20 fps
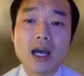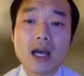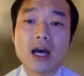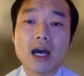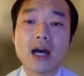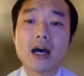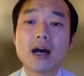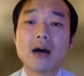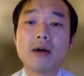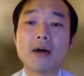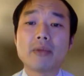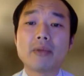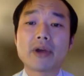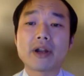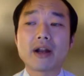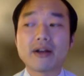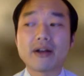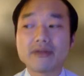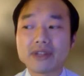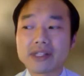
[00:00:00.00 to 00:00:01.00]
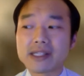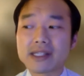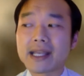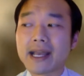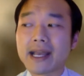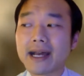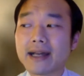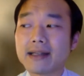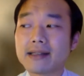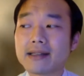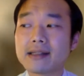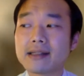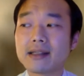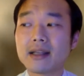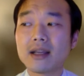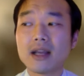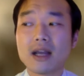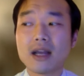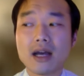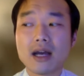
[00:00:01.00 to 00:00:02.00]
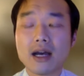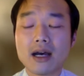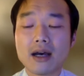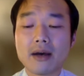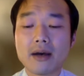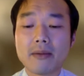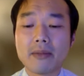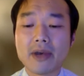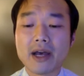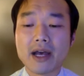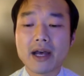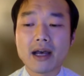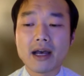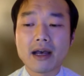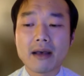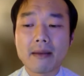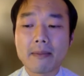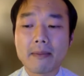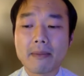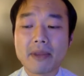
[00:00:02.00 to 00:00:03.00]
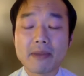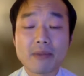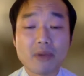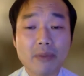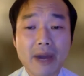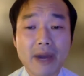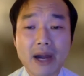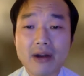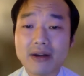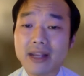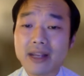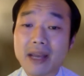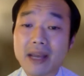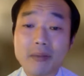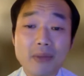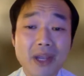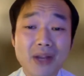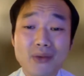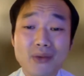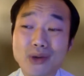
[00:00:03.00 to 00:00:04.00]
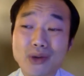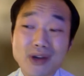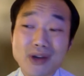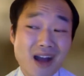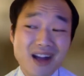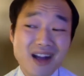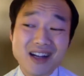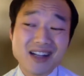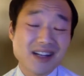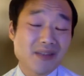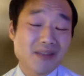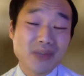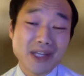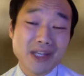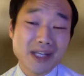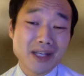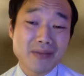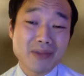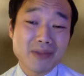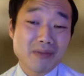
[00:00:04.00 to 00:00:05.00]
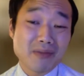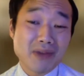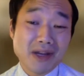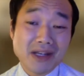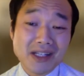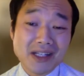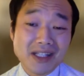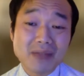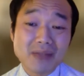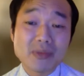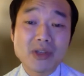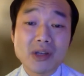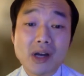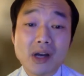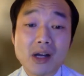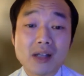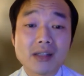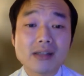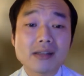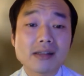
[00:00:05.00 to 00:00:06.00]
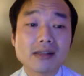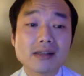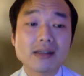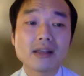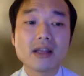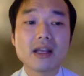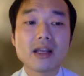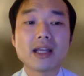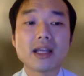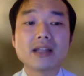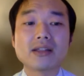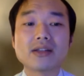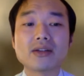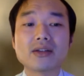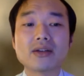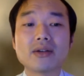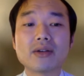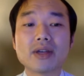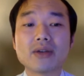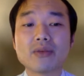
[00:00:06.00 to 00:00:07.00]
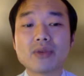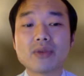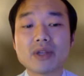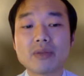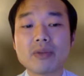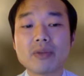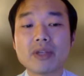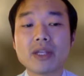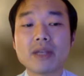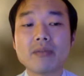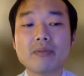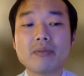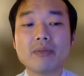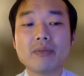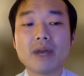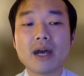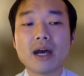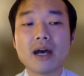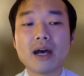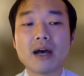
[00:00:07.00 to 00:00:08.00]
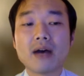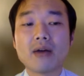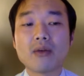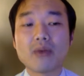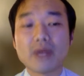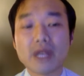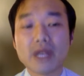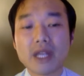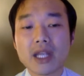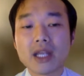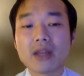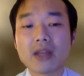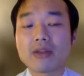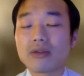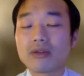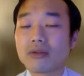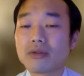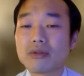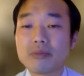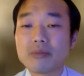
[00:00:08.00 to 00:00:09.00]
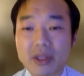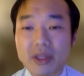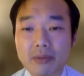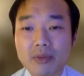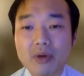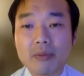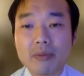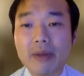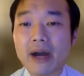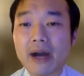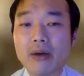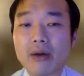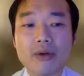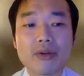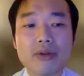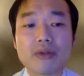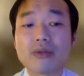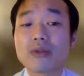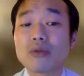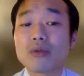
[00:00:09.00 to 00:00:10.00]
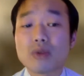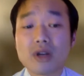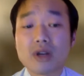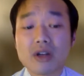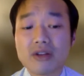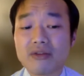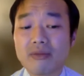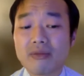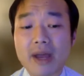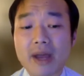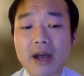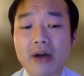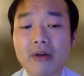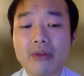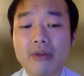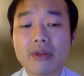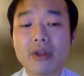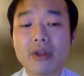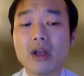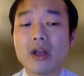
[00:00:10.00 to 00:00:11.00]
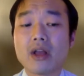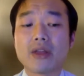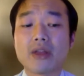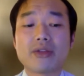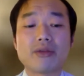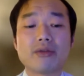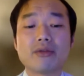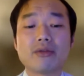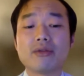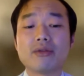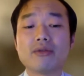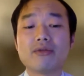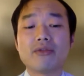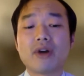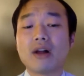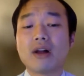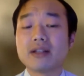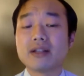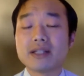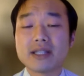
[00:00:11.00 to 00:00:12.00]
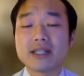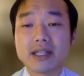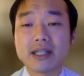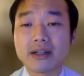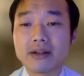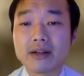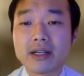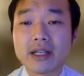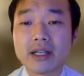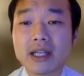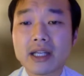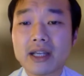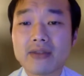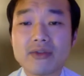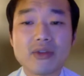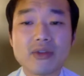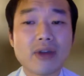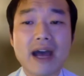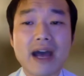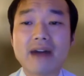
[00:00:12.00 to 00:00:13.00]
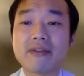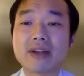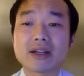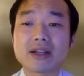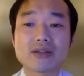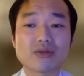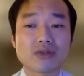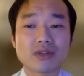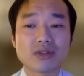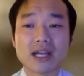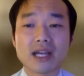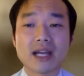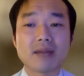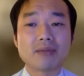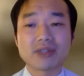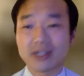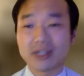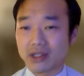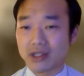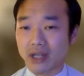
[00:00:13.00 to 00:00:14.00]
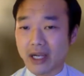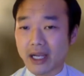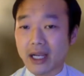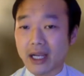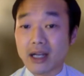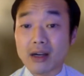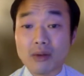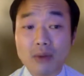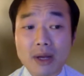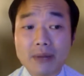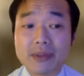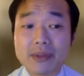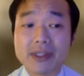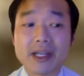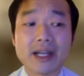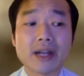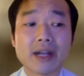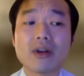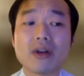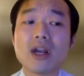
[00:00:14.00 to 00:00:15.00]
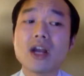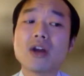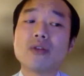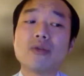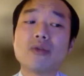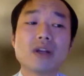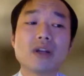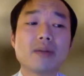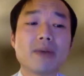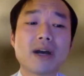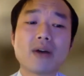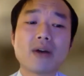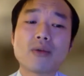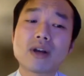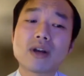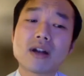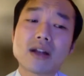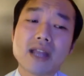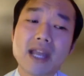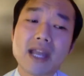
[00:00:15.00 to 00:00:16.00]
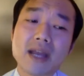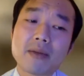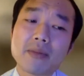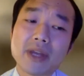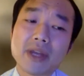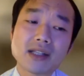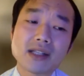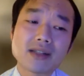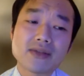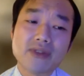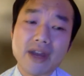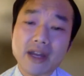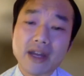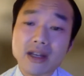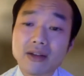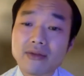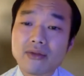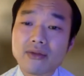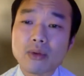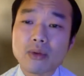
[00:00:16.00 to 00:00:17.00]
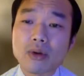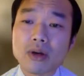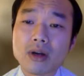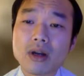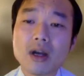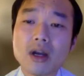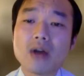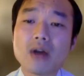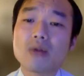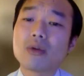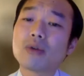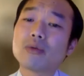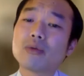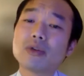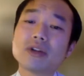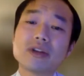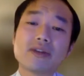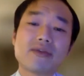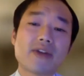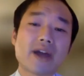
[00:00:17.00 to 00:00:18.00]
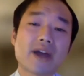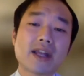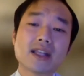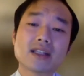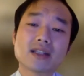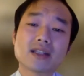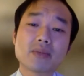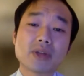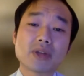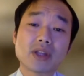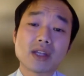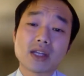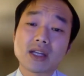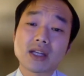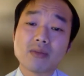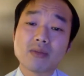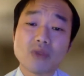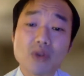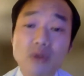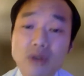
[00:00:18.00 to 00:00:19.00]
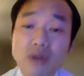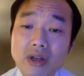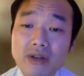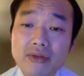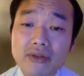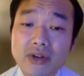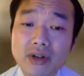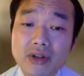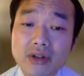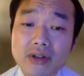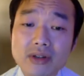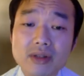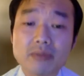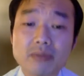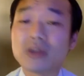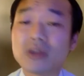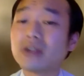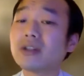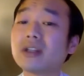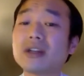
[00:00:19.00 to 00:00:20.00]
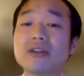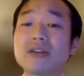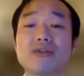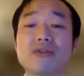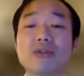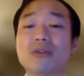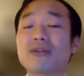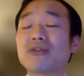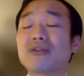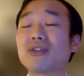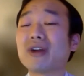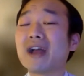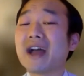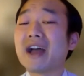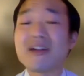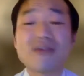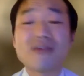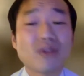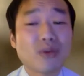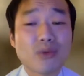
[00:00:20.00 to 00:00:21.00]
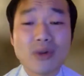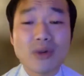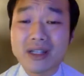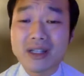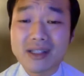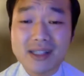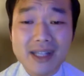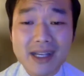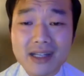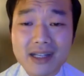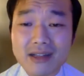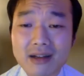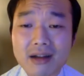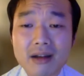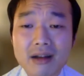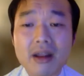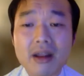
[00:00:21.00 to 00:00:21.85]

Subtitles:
But obviously as a people power campaign, we're not going to beat him in money, to be honest. And so it would be winning through people power, through word of mouth, through volunteering. If you have extra time, please check out our website, read about what our campaign's fighting for. We're really fighting to put the community first, building a floor for everyone to stand on.